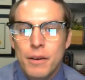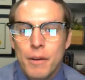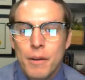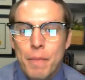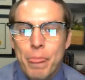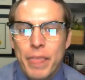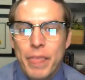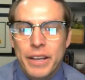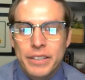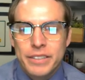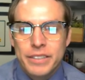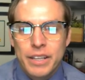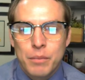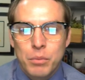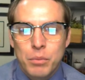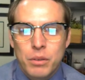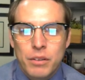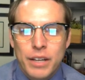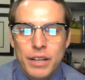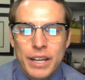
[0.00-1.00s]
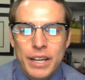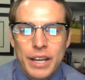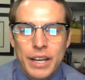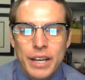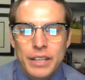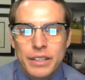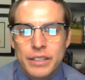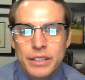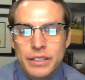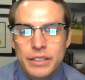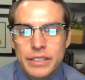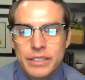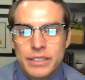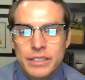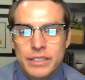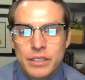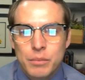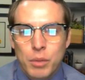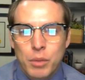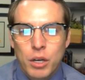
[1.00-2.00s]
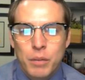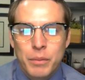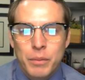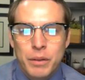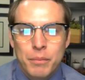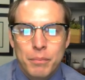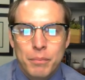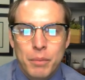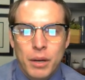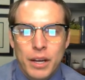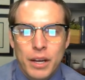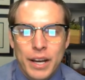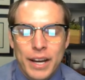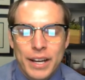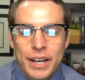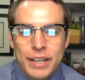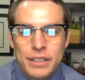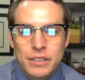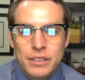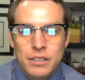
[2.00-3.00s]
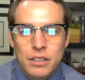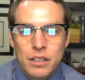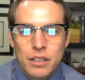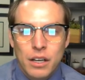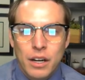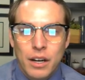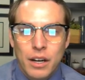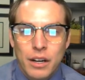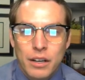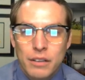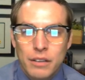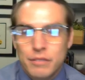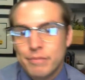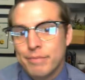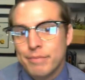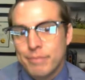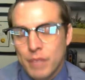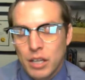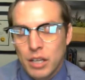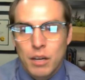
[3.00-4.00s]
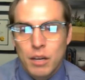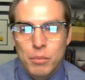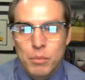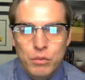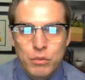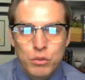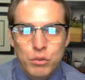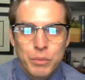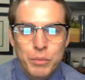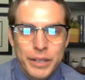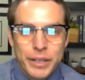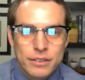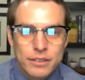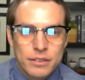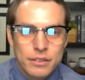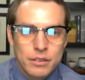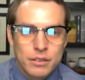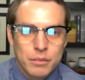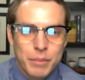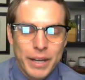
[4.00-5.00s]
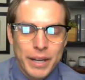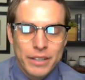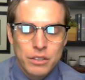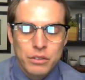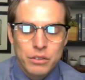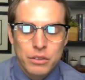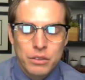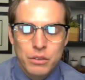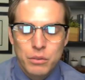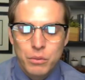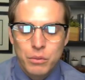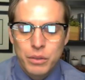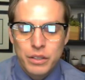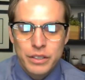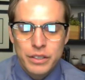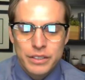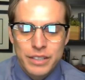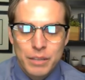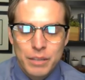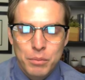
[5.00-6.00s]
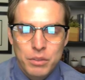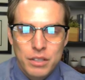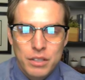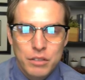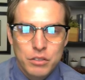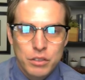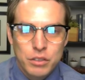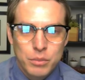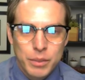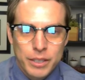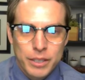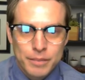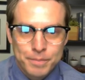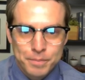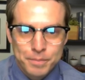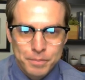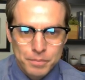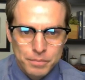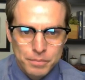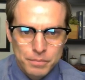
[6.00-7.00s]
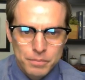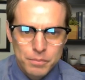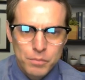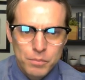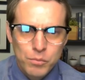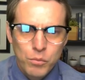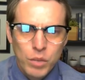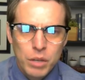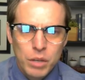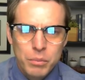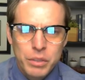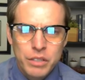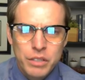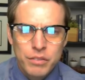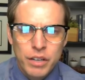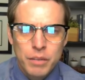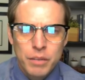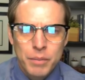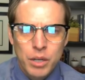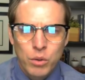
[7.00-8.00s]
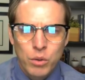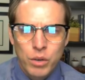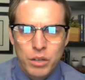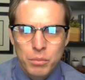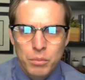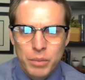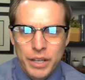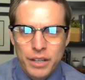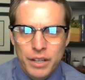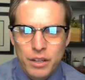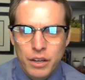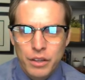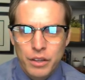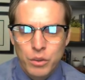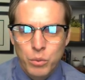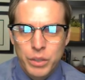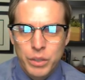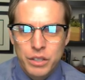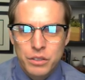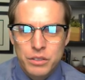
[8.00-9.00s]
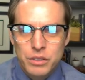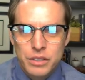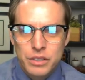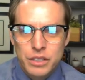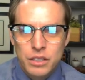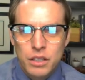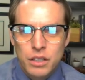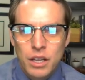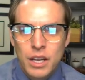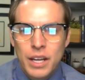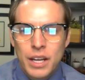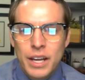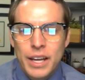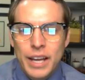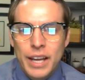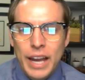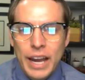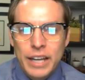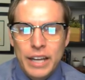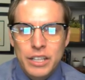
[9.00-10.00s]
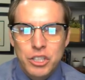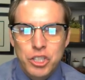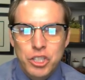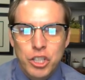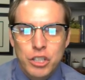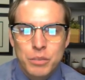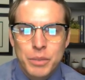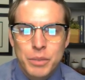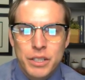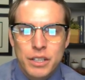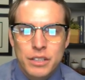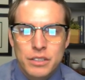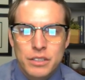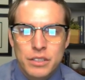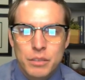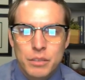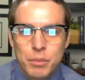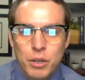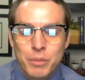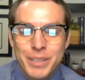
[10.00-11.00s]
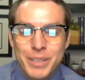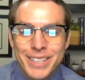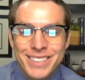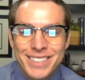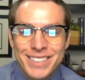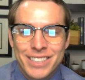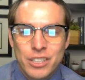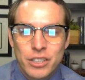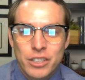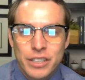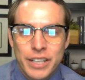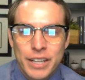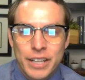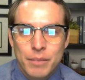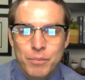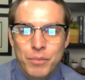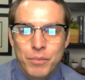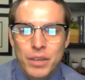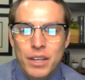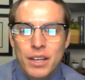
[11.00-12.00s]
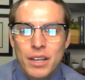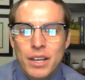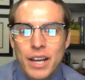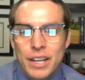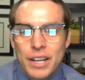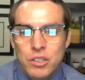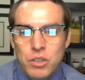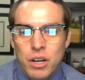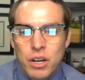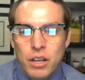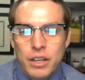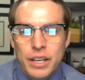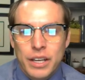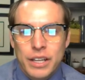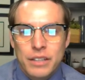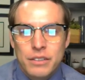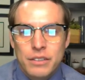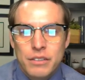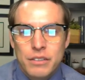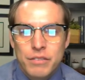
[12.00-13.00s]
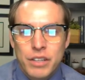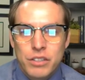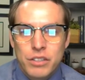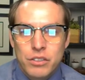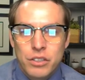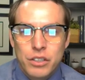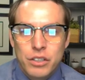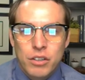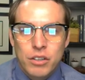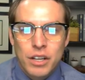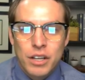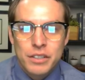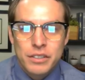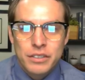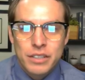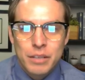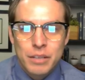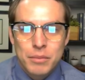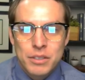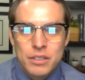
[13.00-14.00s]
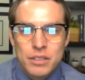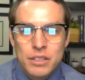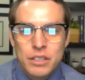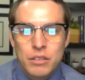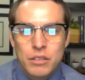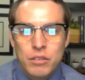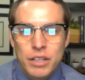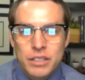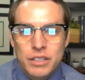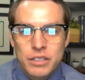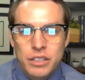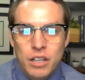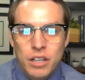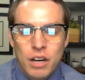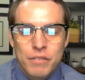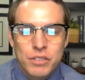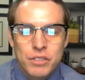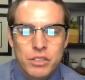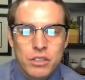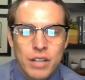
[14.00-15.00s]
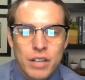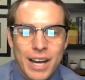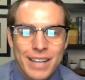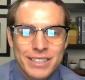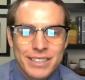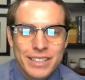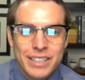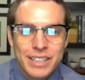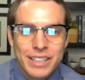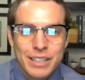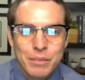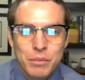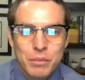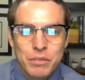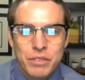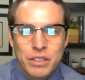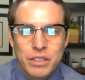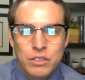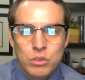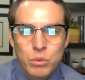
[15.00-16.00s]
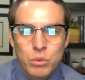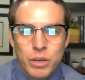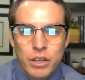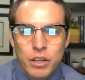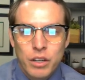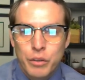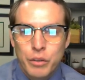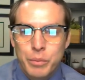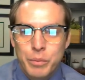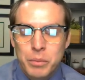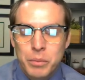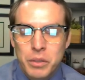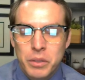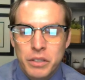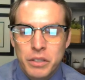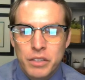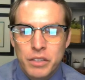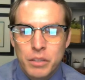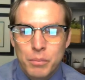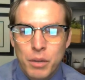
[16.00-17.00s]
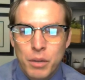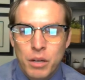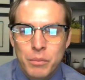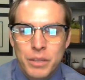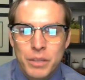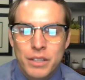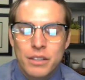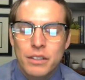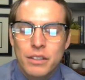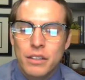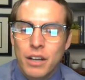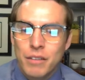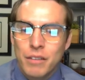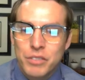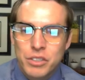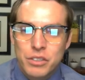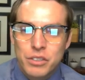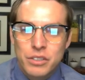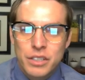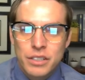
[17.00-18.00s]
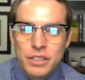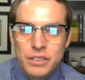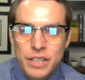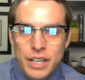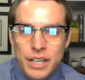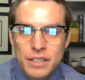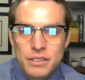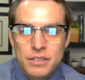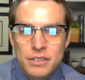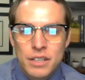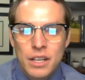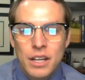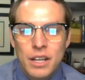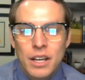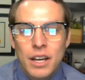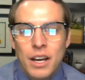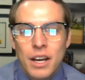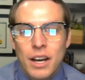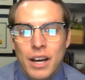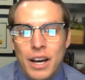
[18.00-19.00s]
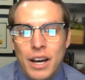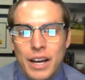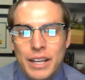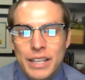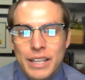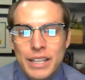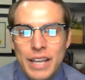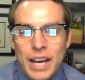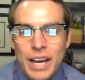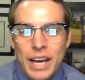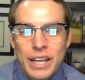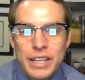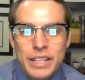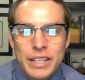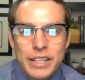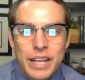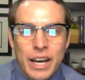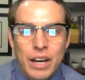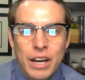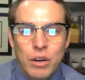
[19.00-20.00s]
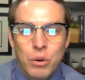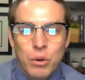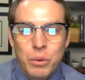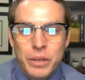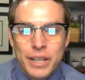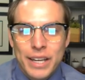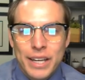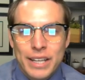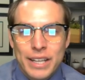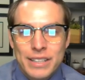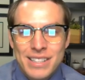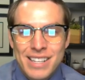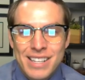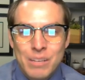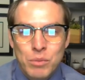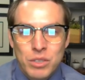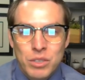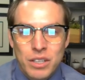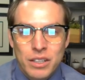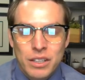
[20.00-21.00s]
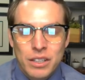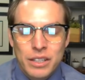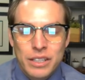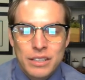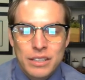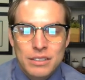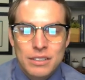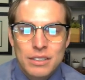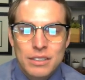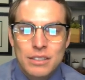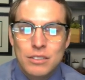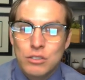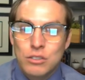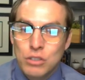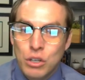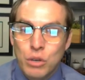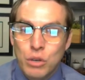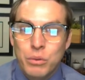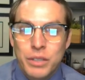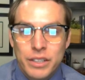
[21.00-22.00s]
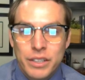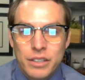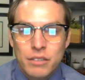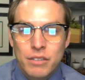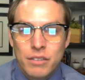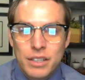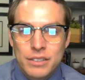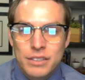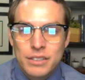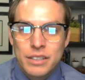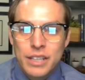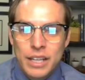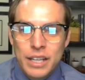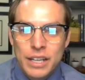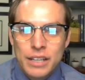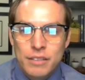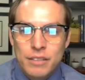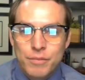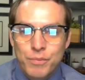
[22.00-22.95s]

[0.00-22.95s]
Example, Anne leases an apartment but has a couple of roommates. Back to one of the examples I was explaining. Police find a marijuana plant on the windowsill. Anne is charged because the apartment is in her name. At trial, Anne's defense attorney cross-examines the arresting officer, asking him if he is aware that other people live in the apartment. The officer says yes. He added that only Anne's name was on the lease, so he arrested Anne.